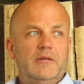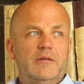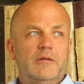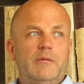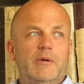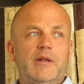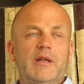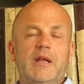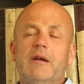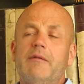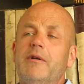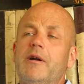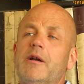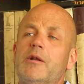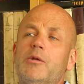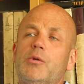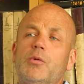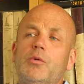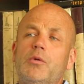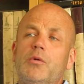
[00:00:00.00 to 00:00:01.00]
So whatever I
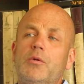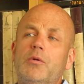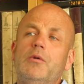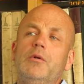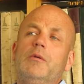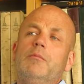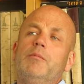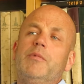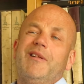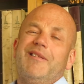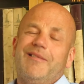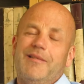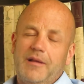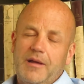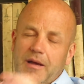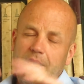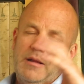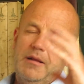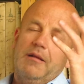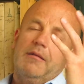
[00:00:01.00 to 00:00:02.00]
do
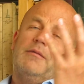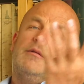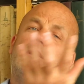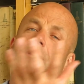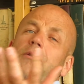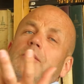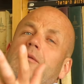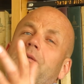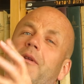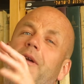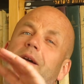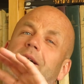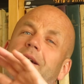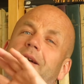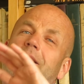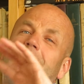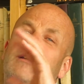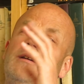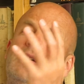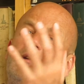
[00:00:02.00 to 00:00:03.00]
beside Israel
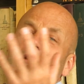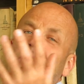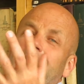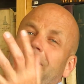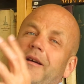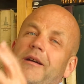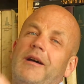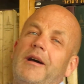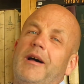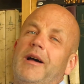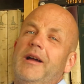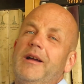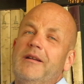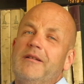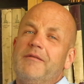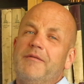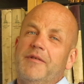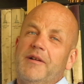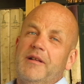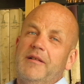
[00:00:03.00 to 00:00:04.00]
today, I
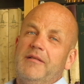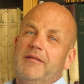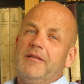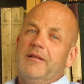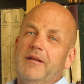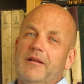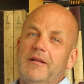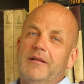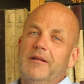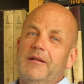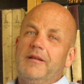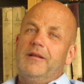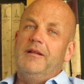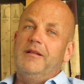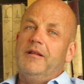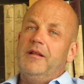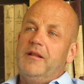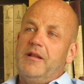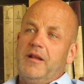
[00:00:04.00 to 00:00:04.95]
invest in the